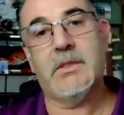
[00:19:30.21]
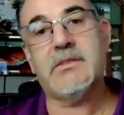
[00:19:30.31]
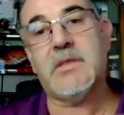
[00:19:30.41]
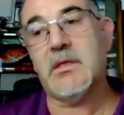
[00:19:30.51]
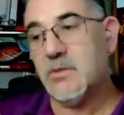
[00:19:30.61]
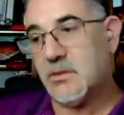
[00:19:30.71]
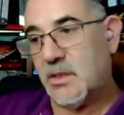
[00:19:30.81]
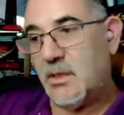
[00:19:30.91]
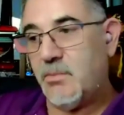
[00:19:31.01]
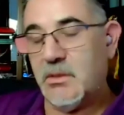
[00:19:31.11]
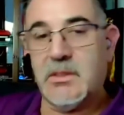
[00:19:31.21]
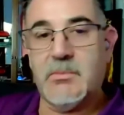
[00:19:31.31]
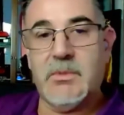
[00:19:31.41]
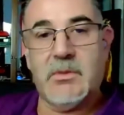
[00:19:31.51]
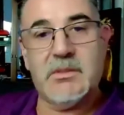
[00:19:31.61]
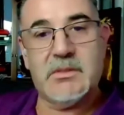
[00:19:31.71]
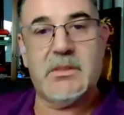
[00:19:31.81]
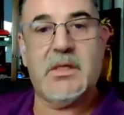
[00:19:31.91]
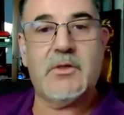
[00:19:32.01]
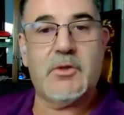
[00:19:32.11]
instead of just keeping the communities
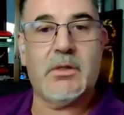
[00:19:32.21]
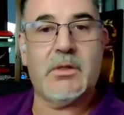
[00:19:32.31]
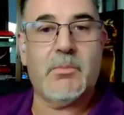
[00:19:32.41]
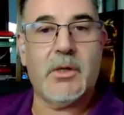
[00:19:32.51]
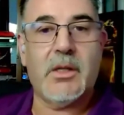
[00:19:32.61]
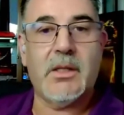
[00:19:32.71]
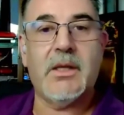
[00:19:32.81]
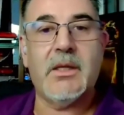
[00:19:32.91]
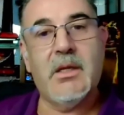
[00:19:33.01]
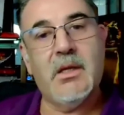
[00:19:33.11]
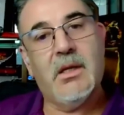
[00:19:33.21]
under an umbrella